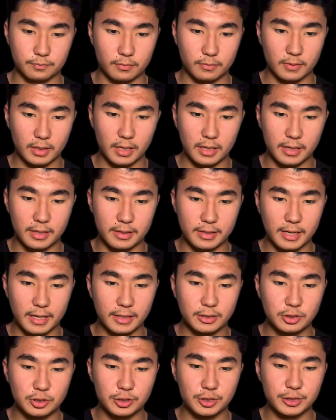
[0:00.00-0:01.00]
and a
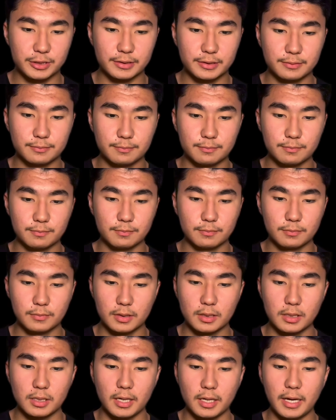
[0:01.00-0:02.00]
nitrogen,
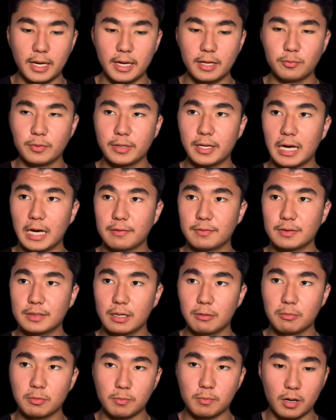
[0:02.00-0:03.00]
and we'd have a
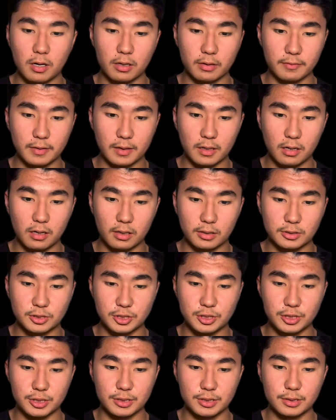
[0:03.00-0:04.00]
double bond of that
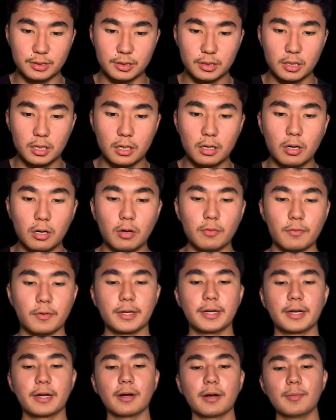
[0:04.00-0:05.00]
oxygen over
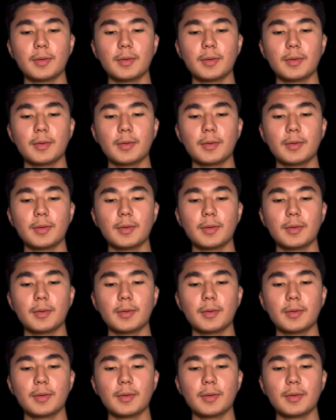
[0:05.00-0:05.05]
here.